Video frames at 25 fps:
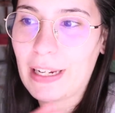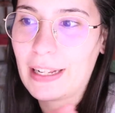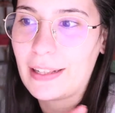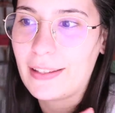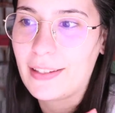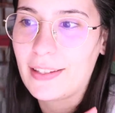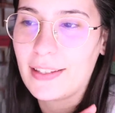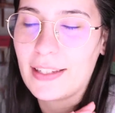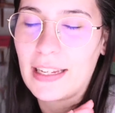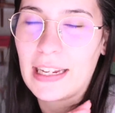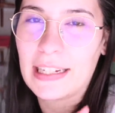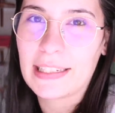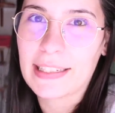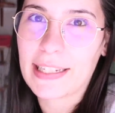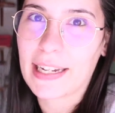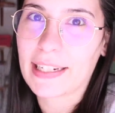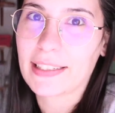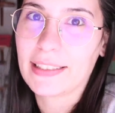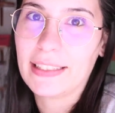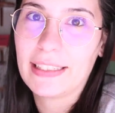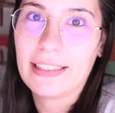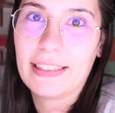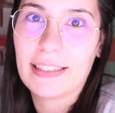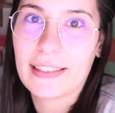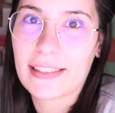It's
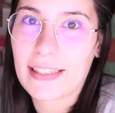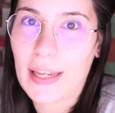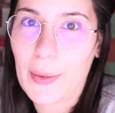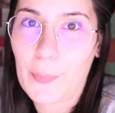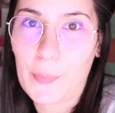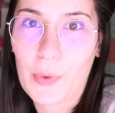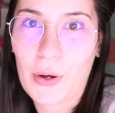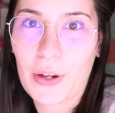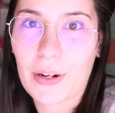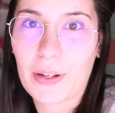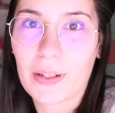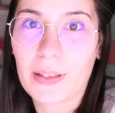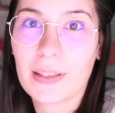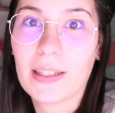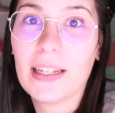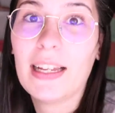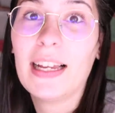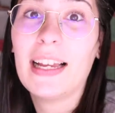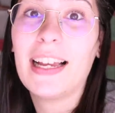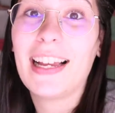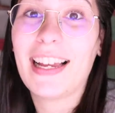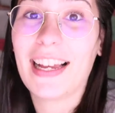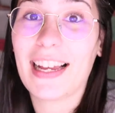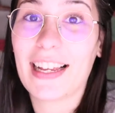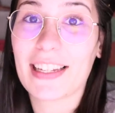exactly the same model
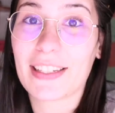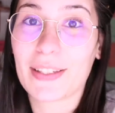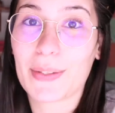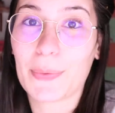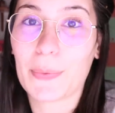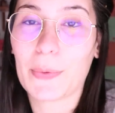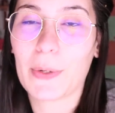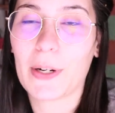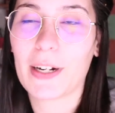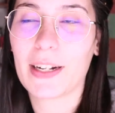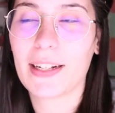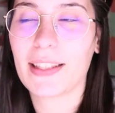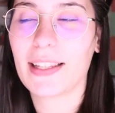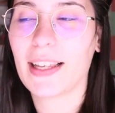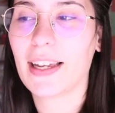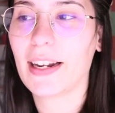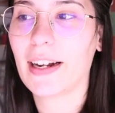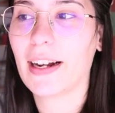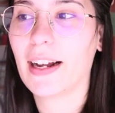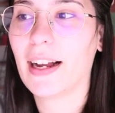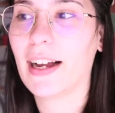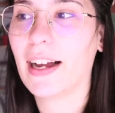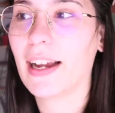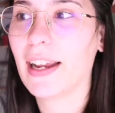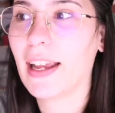as the one
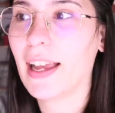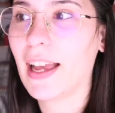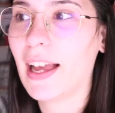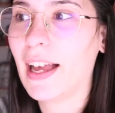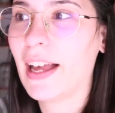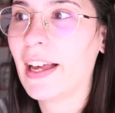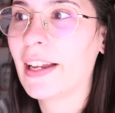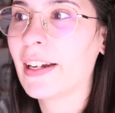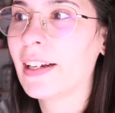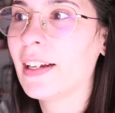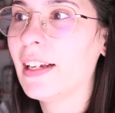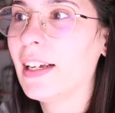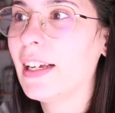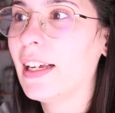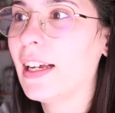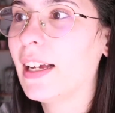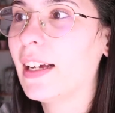that I had.